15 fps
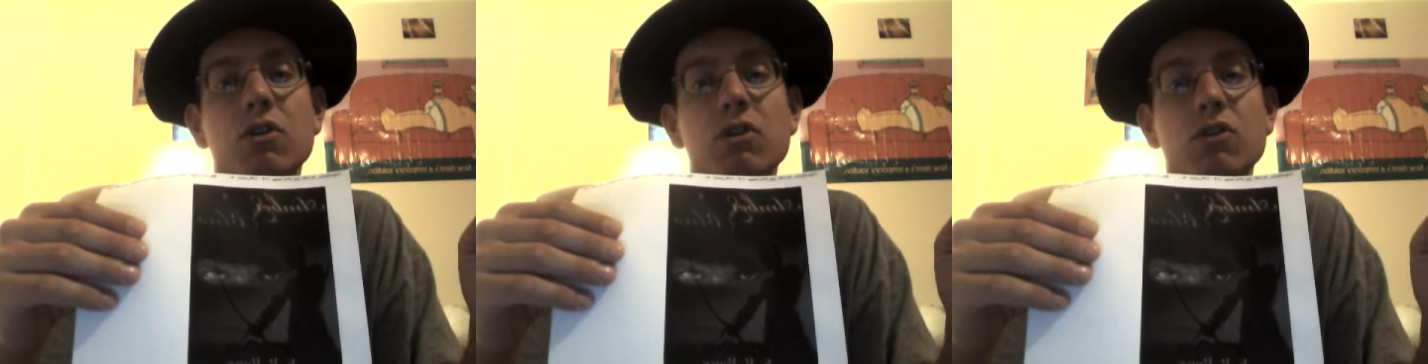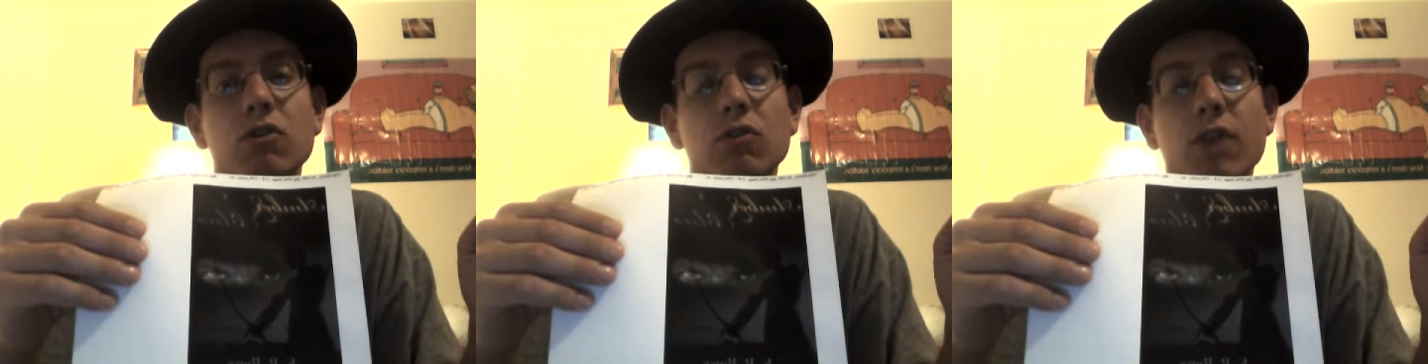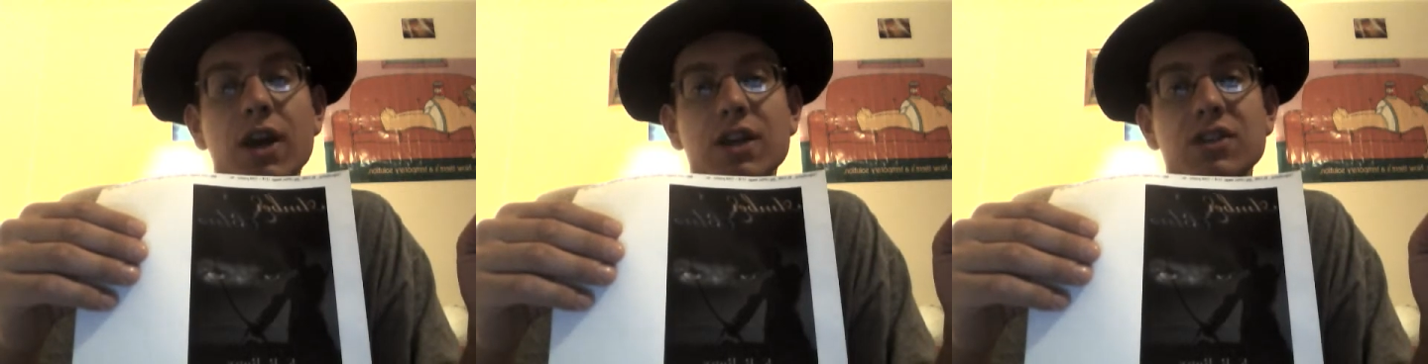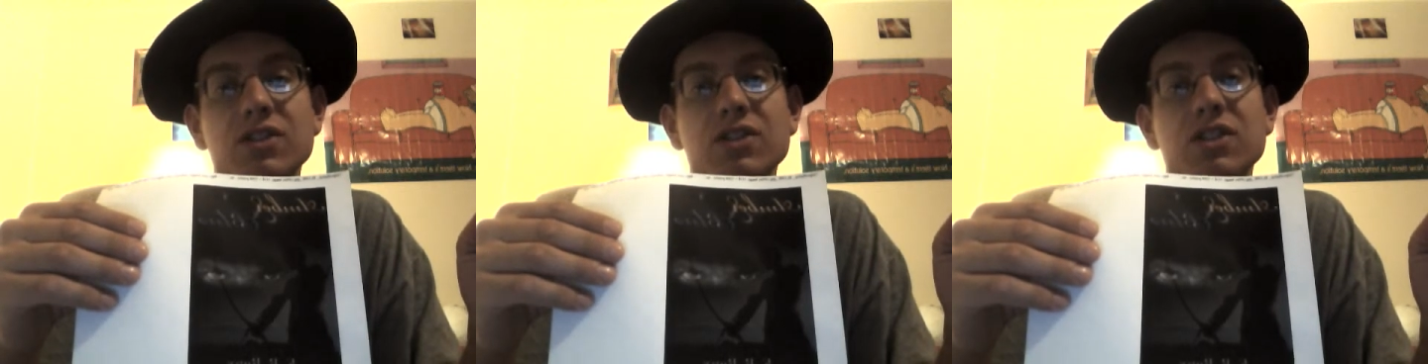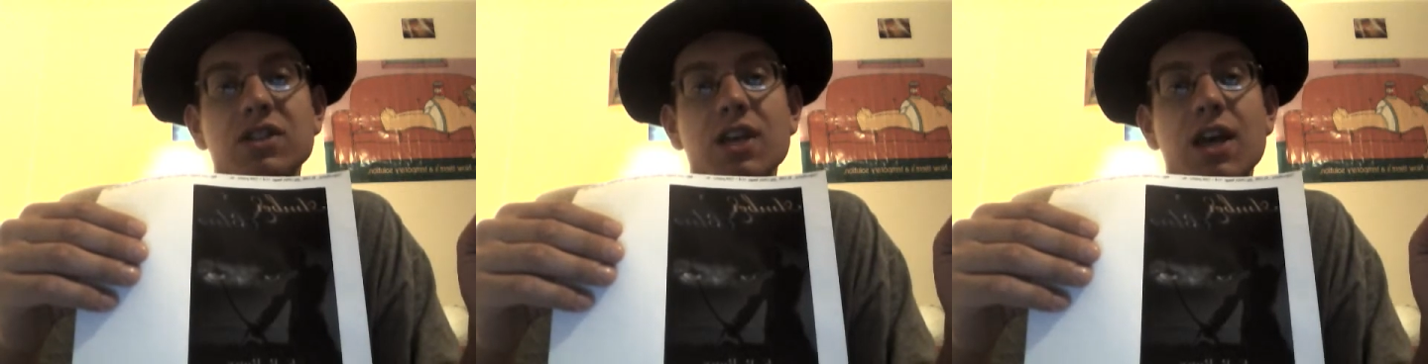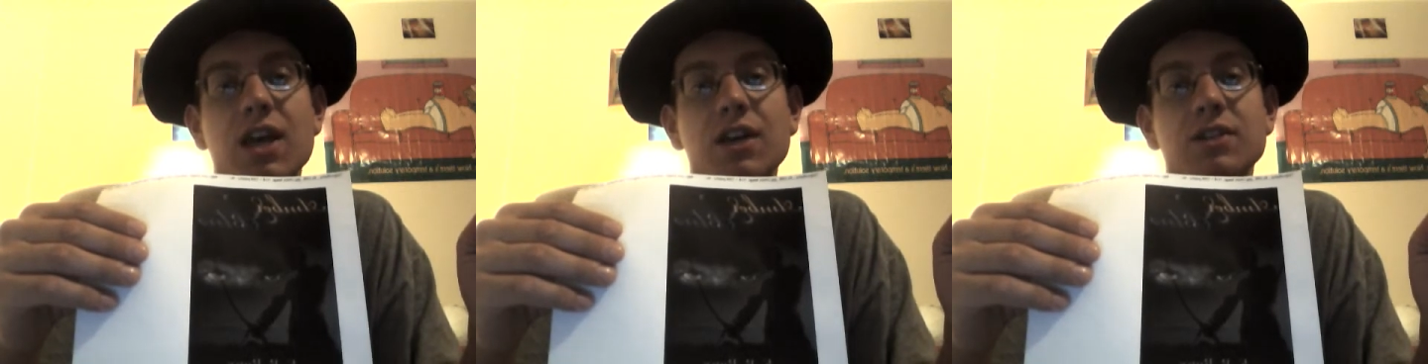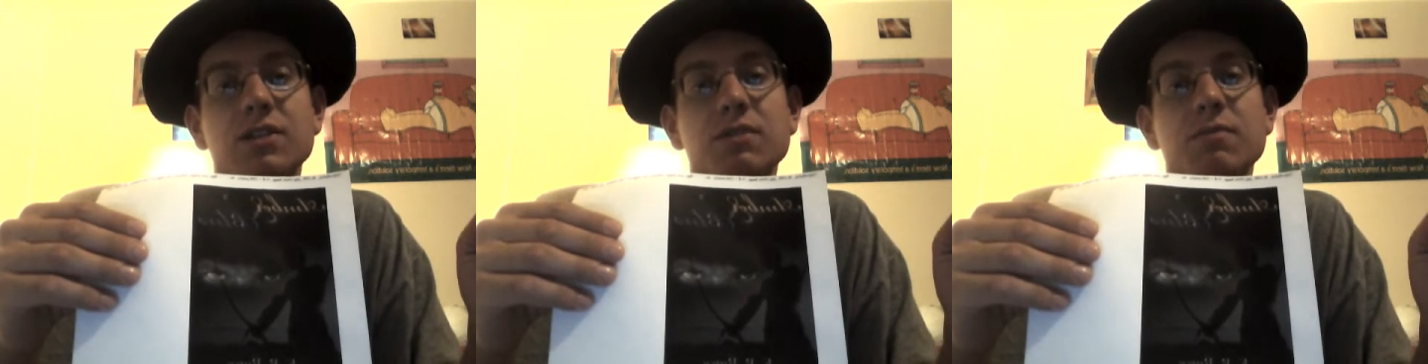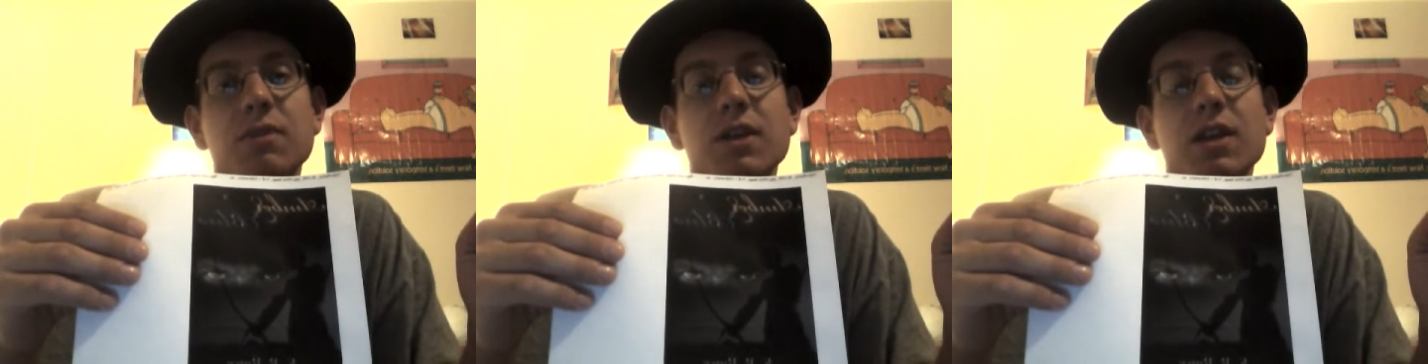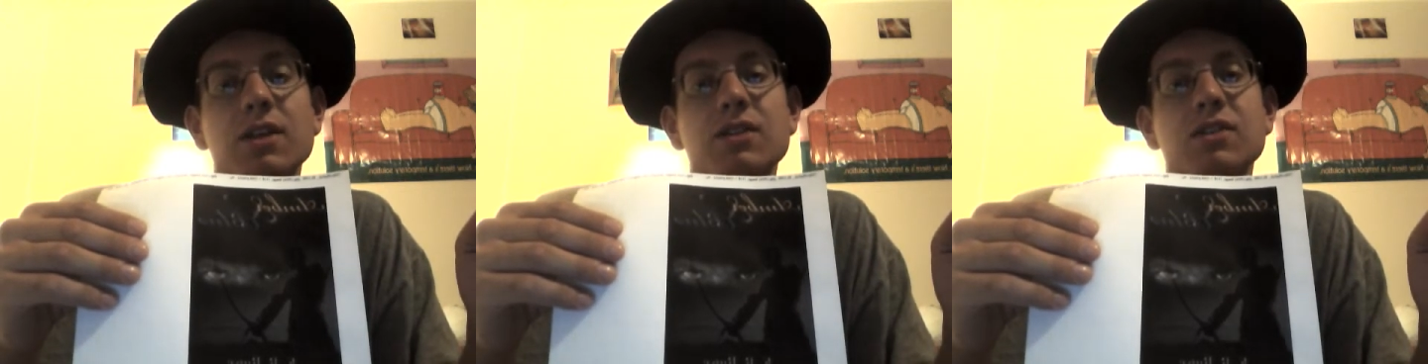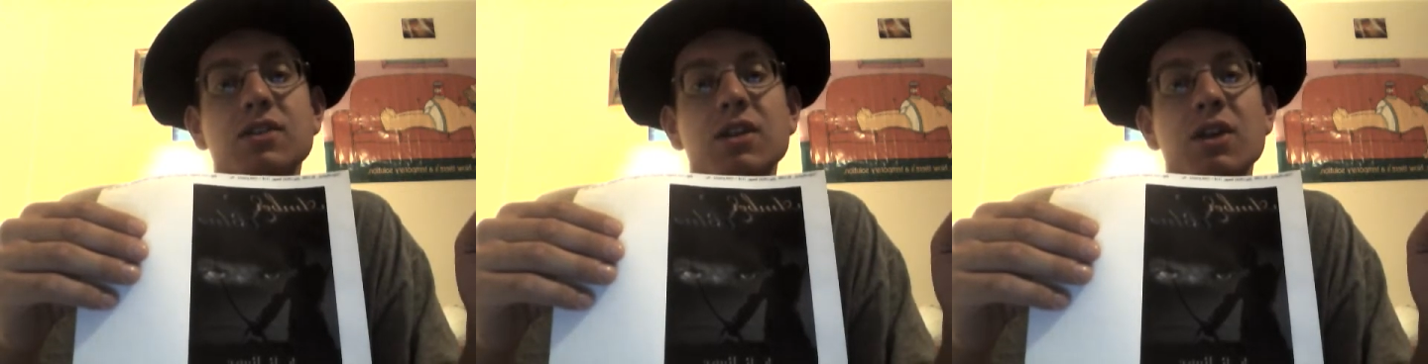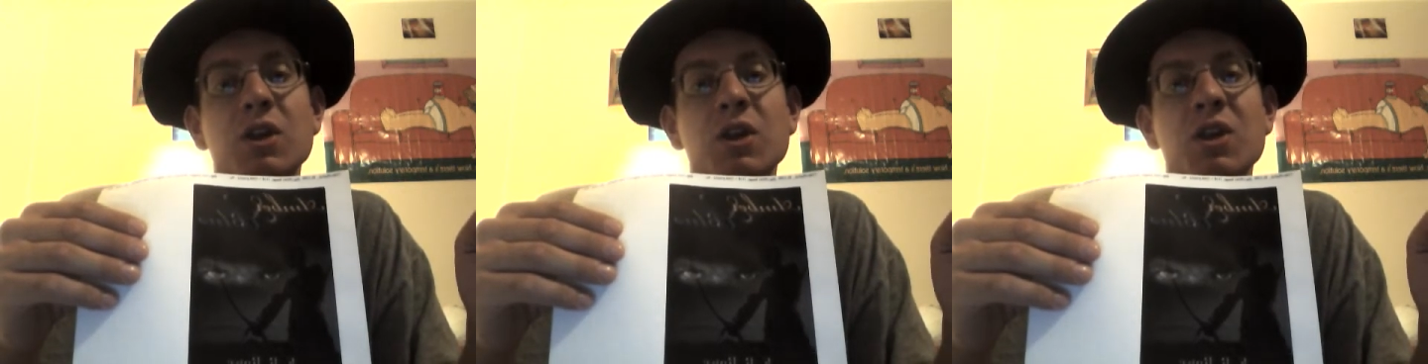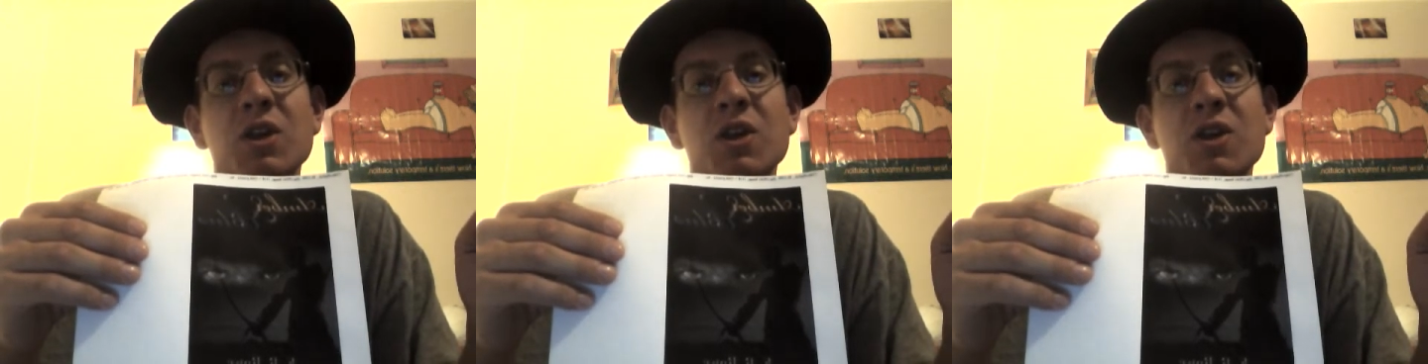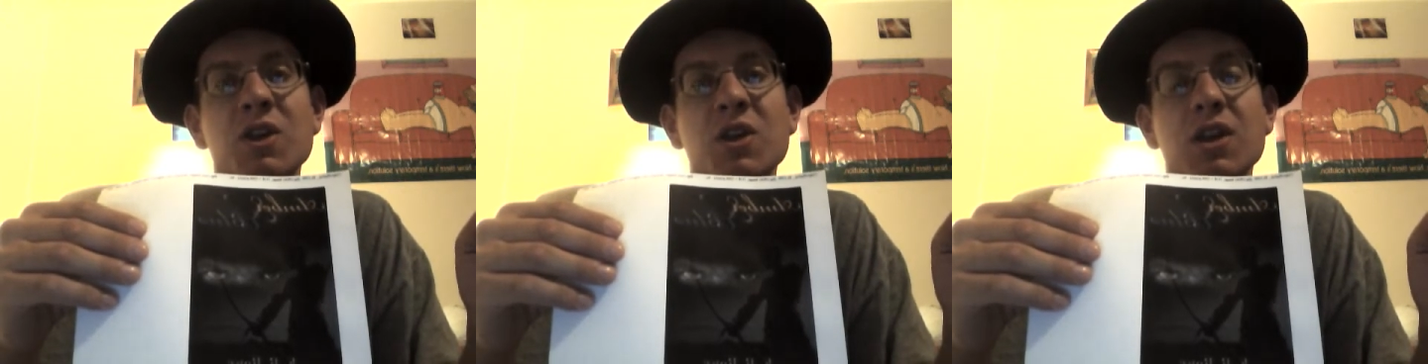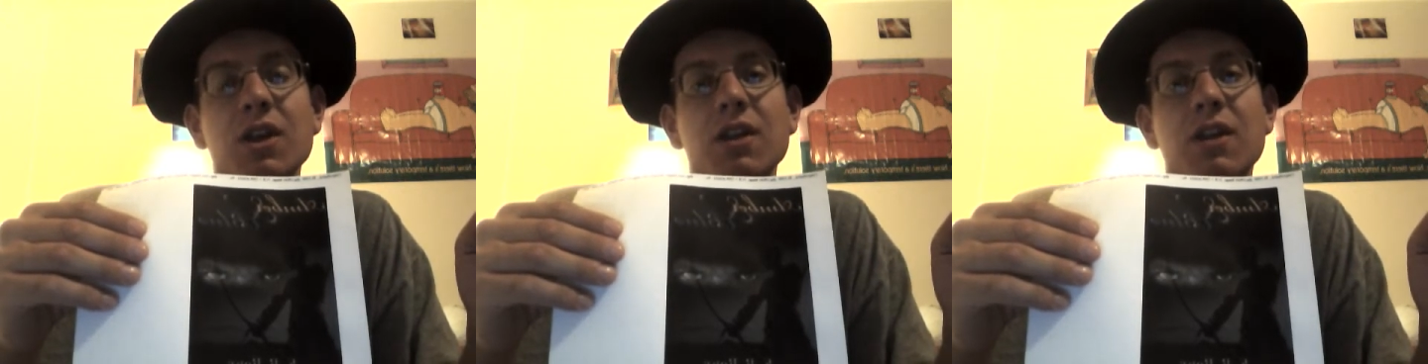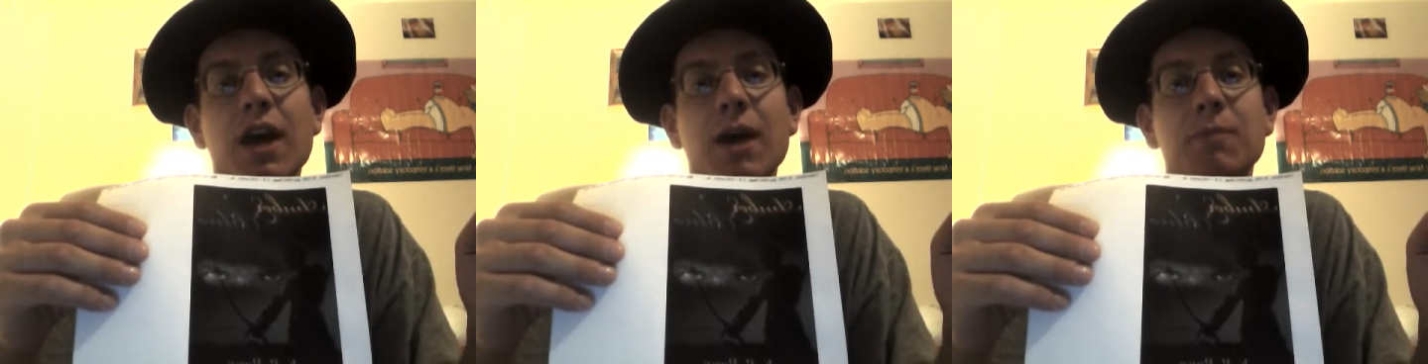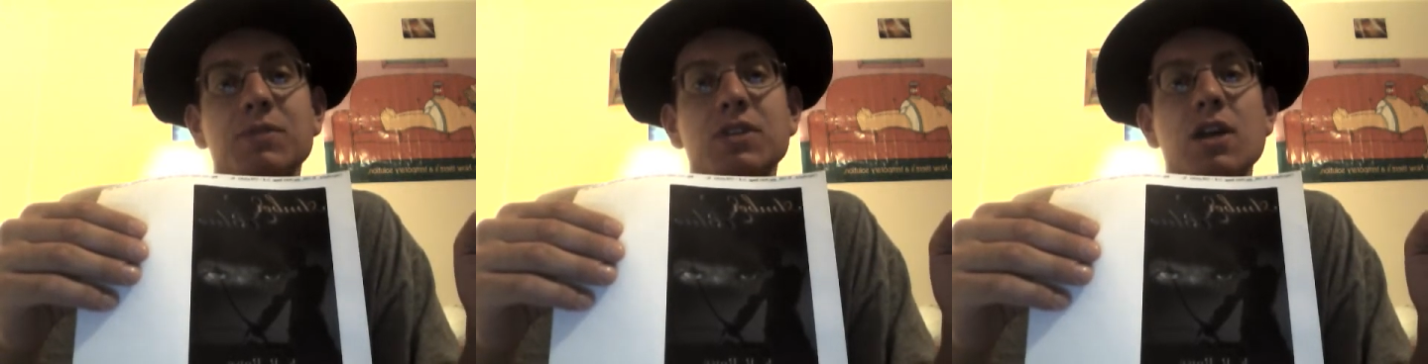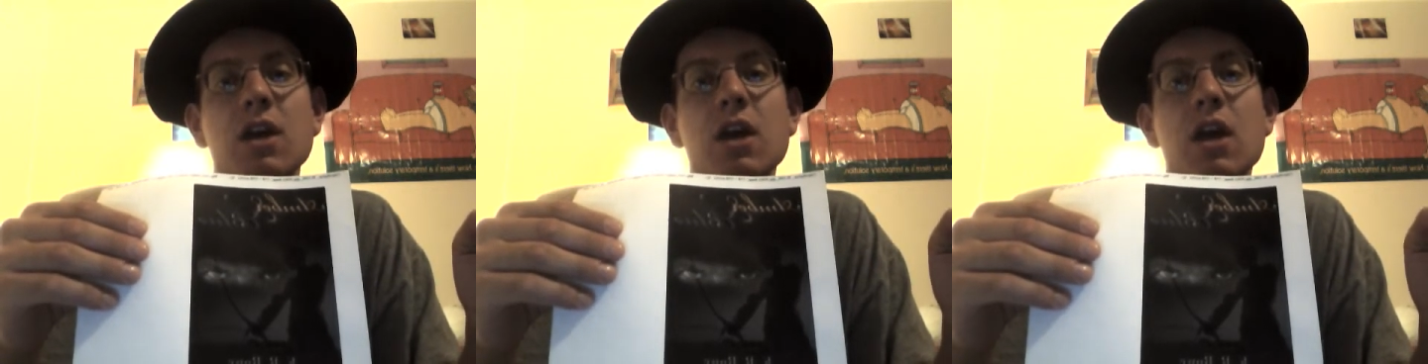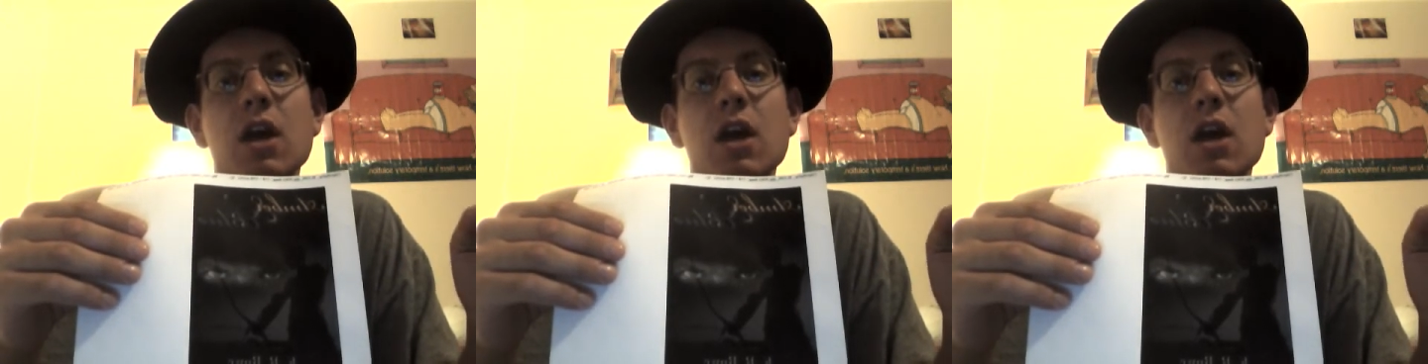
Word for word: Grace, has is kidnapped